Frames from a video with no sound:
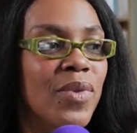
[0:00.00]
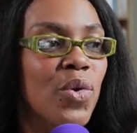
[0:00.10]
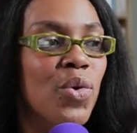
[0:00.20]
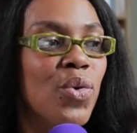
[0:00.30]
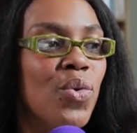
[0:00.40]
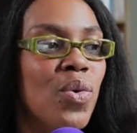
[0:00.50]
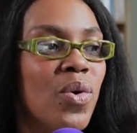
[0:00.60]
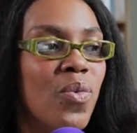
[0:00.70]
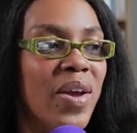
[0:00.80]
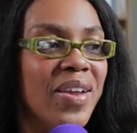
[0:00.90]
Who
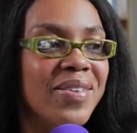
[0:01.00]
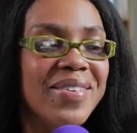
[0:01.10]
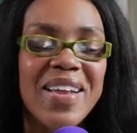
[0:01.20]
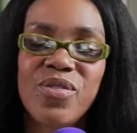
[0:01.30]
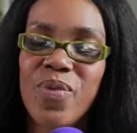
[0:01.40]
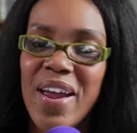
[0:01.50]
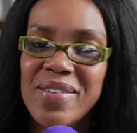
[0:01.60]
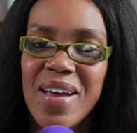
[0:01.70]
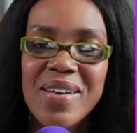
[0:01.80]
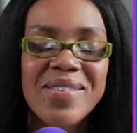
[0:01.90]
wins? That's right,
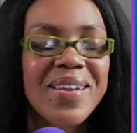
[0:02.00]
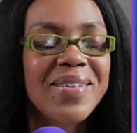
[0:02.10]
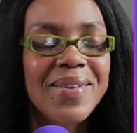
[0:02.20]
Tanja.